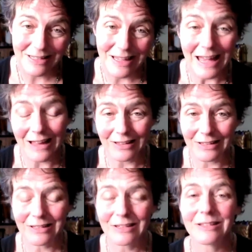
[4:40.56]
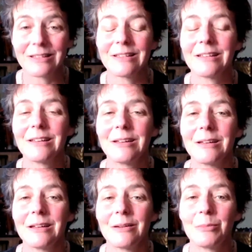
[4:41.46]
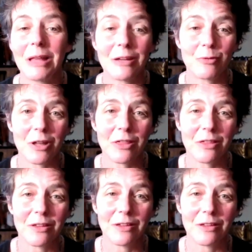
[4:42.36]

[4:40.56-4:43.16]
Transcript: Ellen, played with